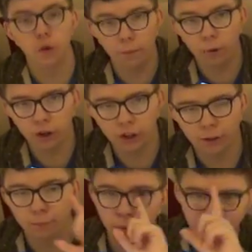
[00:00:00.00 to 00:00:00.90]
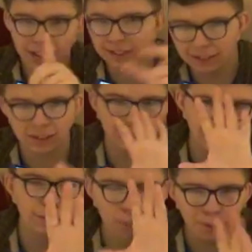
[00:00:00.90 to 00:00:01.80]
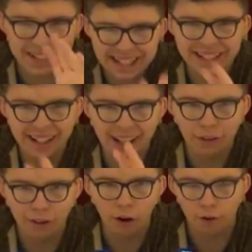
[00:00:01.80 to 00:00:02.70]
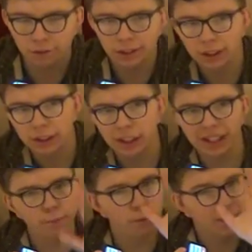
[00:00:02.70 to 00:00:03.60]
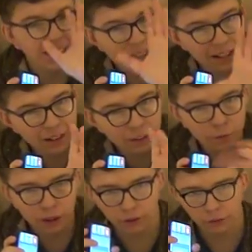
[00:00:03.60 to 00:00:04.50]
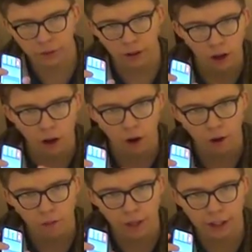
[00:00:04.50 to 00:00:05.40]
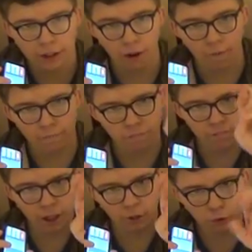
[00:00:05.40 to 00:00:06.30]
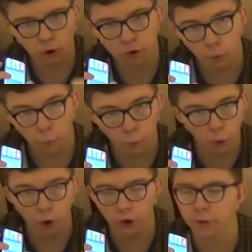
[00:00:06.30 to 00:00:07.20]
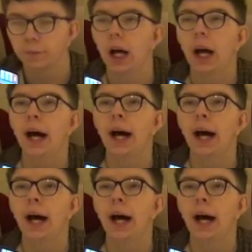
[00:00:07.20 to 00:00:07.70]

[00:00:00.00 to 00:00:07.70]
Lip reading: Do apologise, but that you probably didn't hear the cough. You probably didn't, because this, fingers crossed, worked.